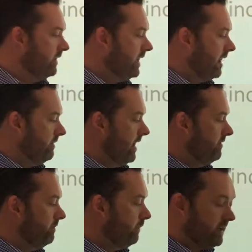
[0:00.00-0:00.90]
And we have
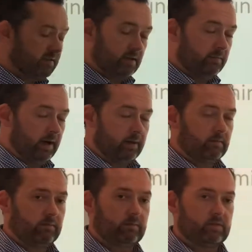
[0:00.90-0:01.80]
a basic part,
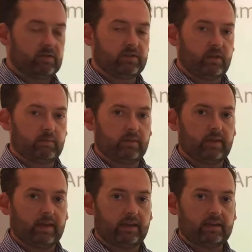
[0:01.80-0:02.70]
which is something
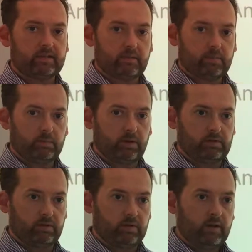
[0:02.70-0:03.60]
that can accept a proton.